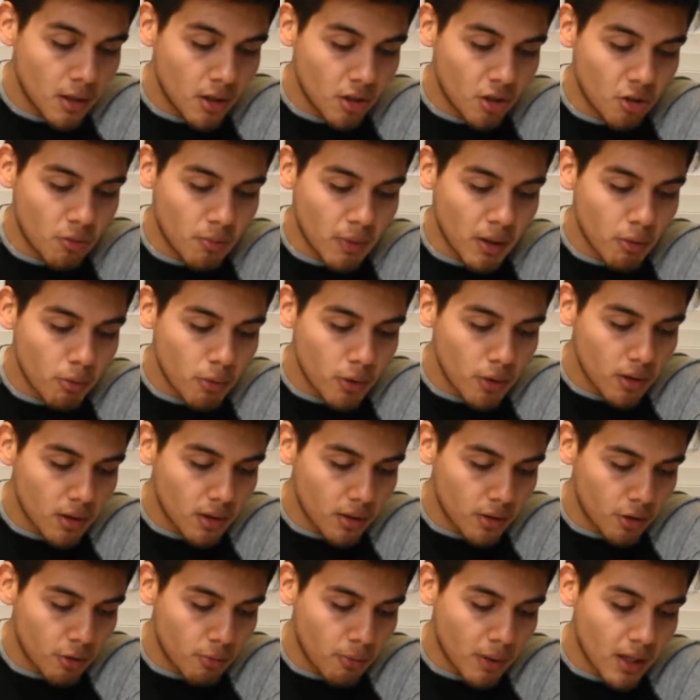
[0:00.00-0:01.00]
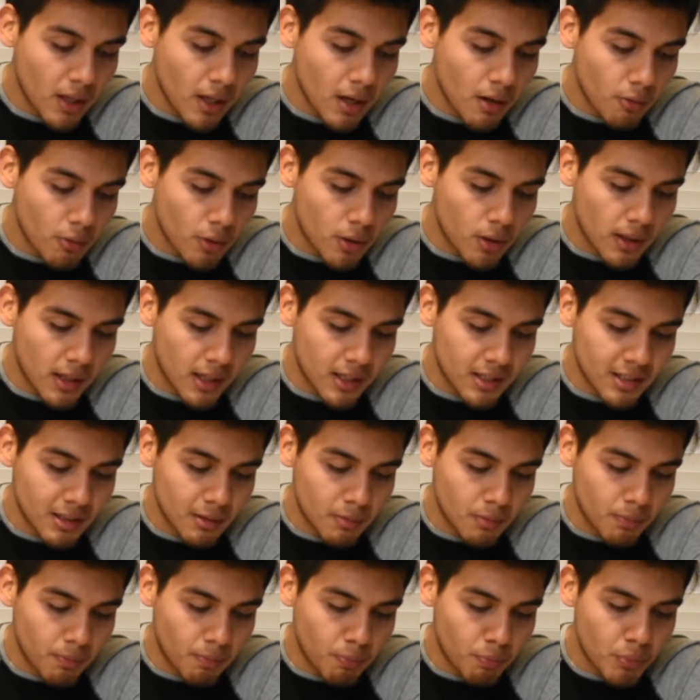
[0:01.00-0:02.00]
You may not realize
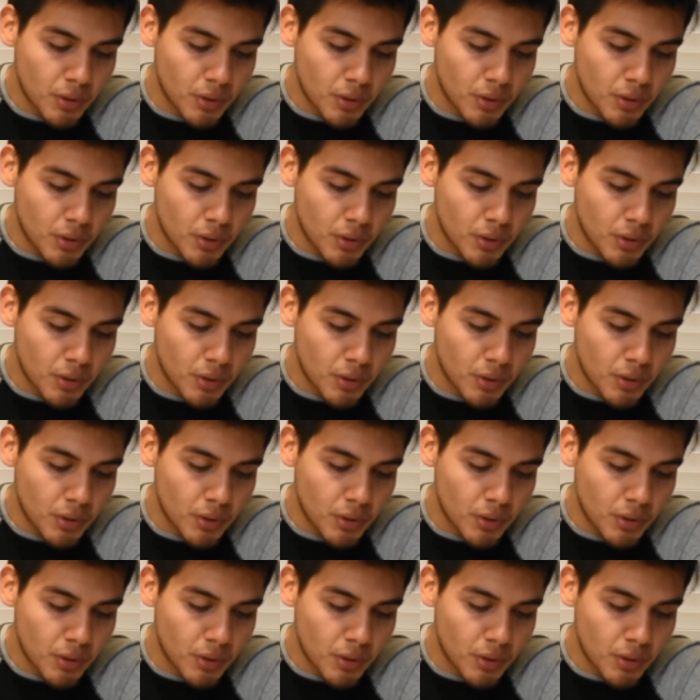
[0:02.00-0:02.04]
it,